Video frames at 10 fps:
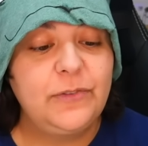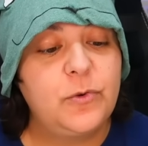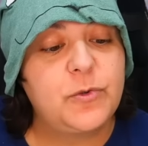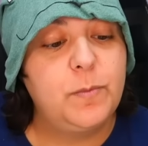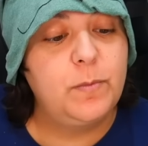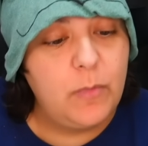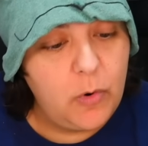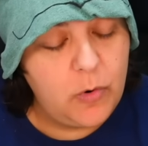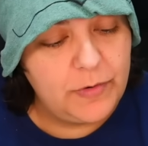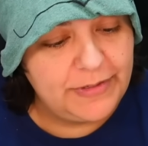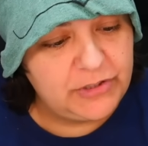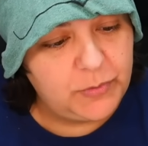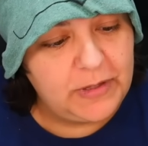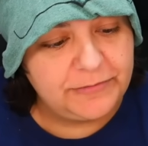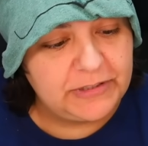there's more than
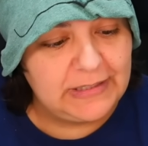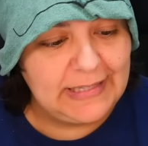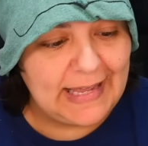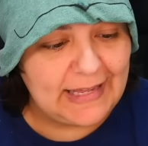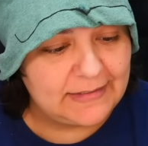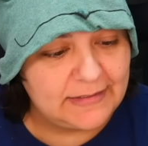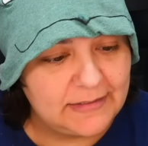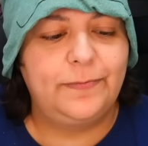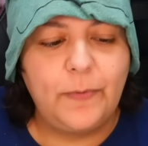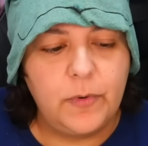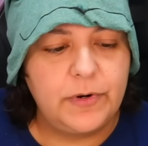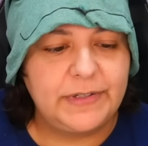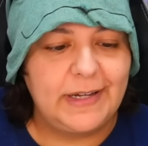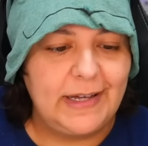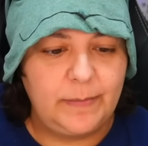twelve to collect. Four
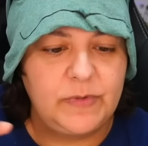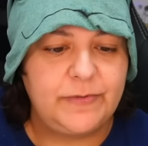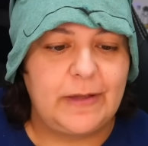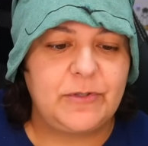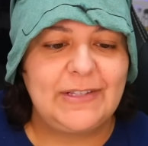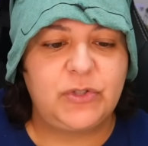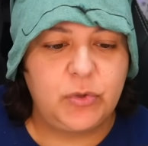times five, so that's